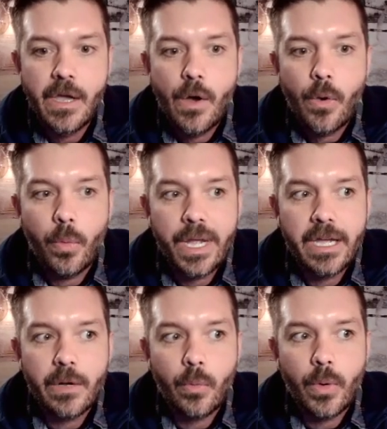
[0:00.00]

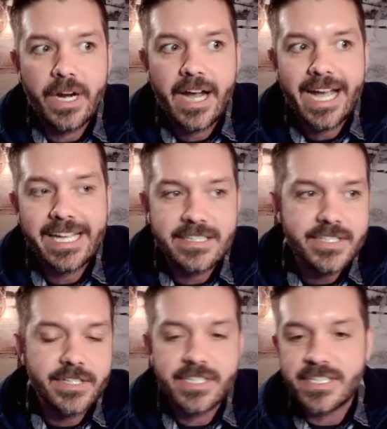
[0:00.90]
where I can
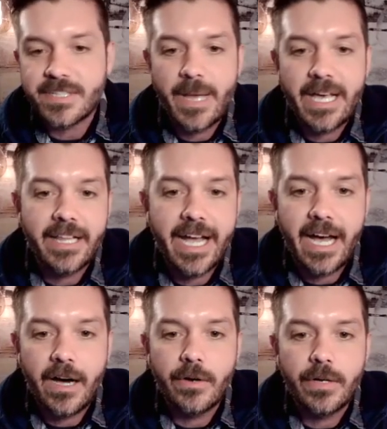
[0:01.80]
start to smell
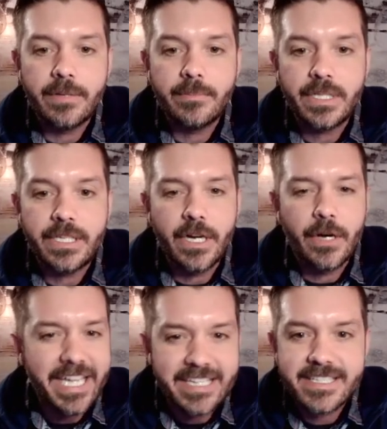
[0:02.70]
out,
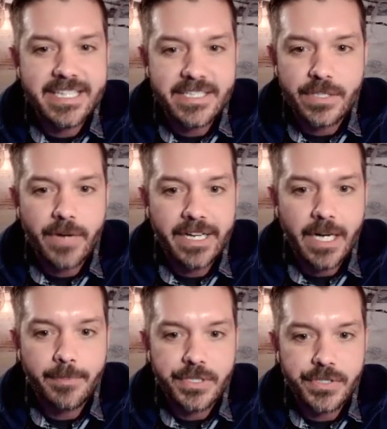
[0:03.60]
is this the right
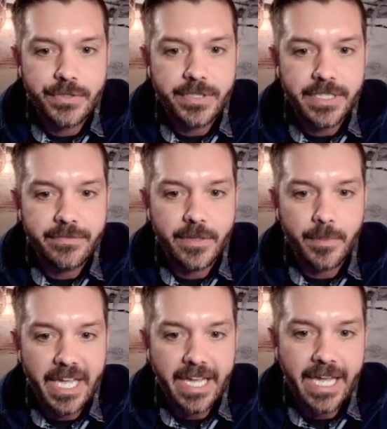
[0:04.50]
opportunity for
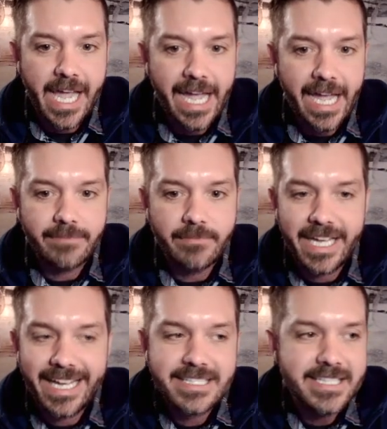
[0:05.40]
me?
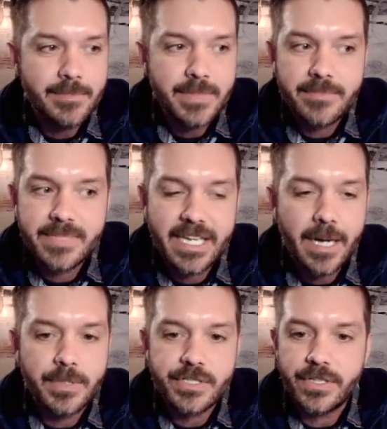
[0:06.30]
And sometimes the
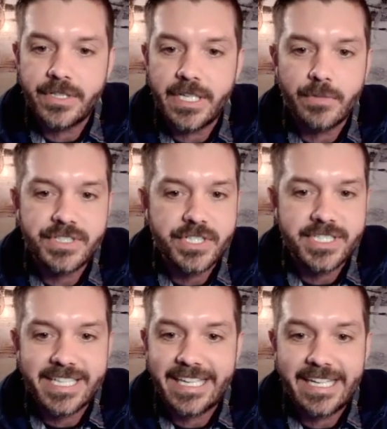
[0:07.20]
opportunity was just
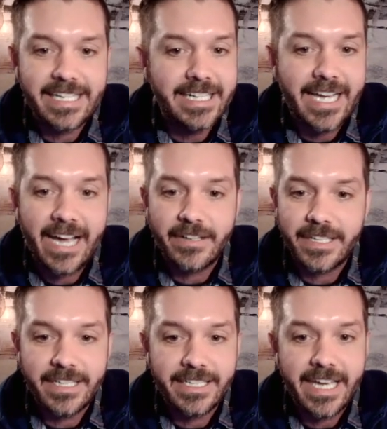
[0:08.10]
to get in and out
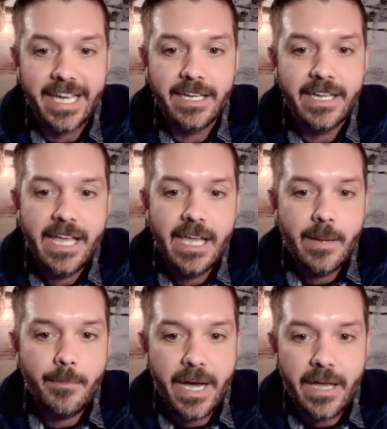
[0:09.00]
in a day.
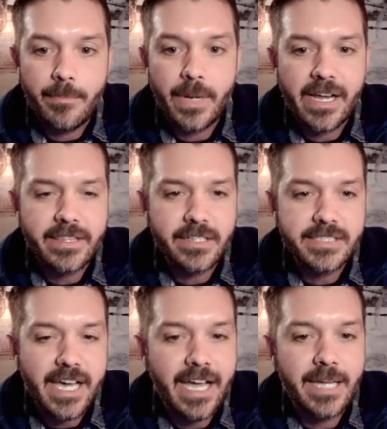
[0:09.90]
But other
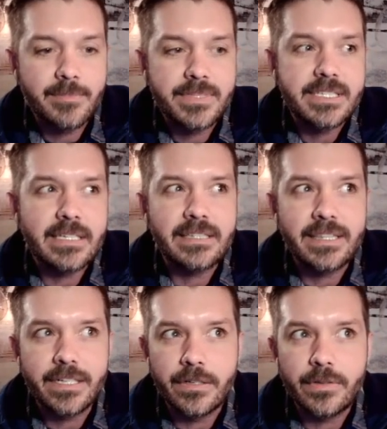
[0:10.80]
times
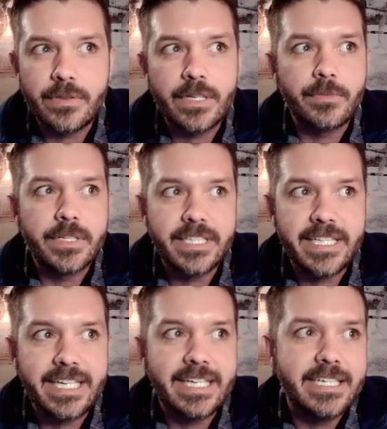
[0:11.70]
there really
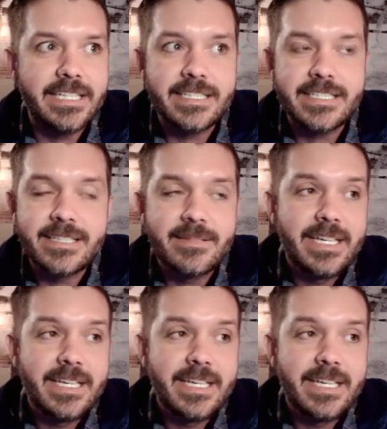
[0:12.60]
is,